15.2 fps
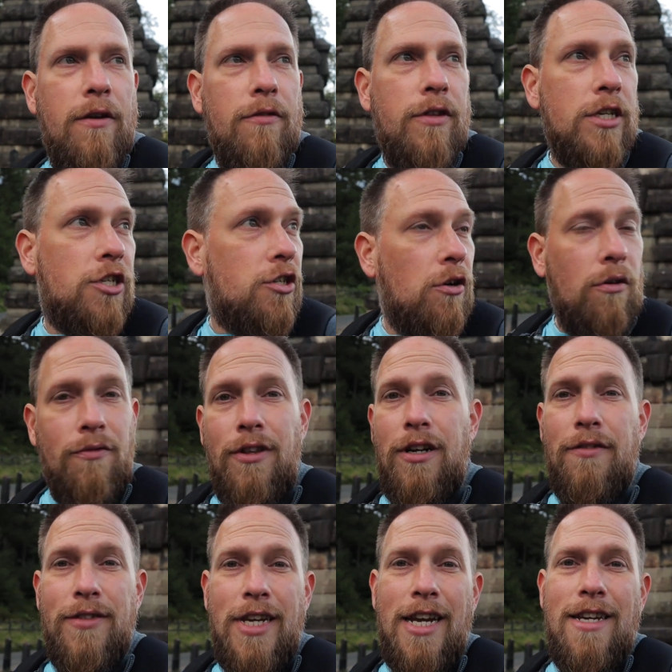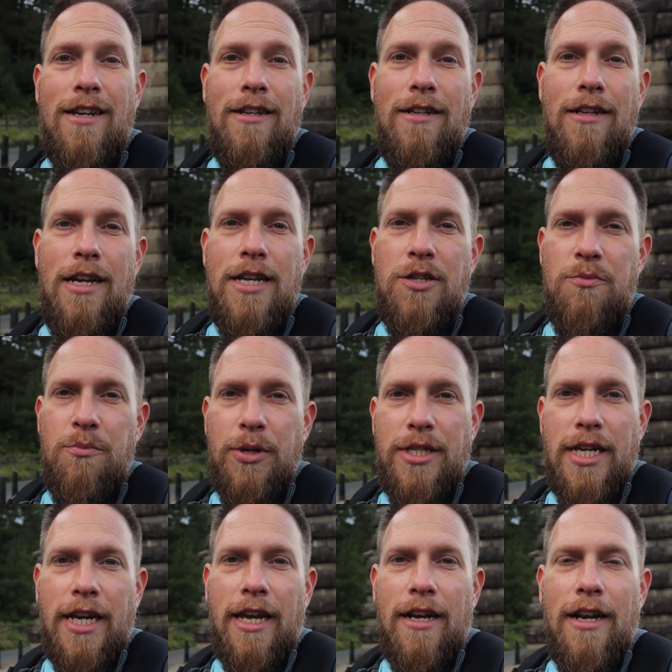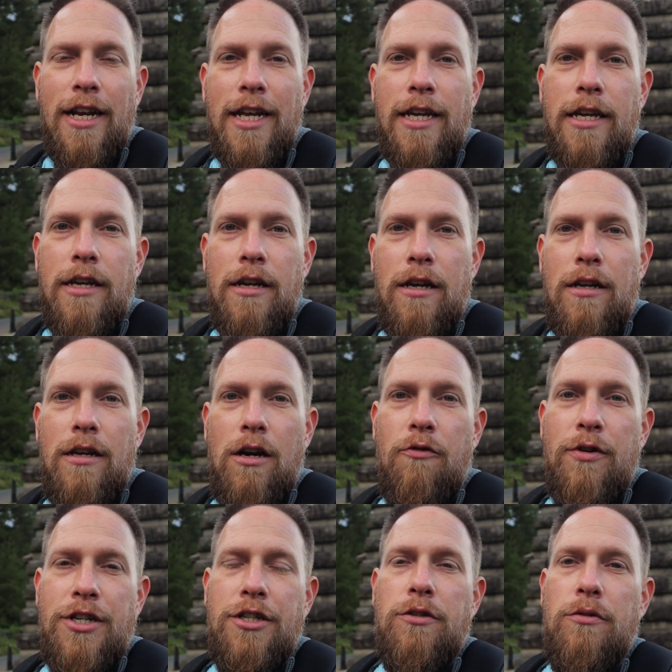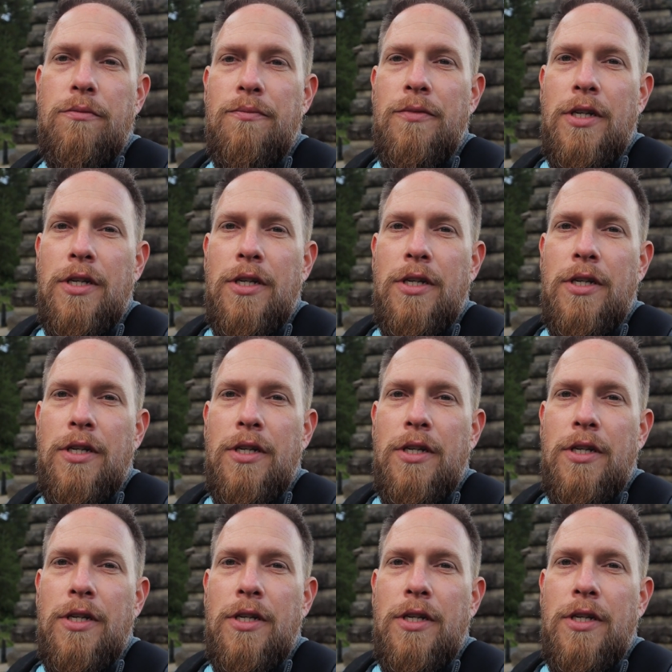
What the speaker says: This shot that I've taken isn't particularly original.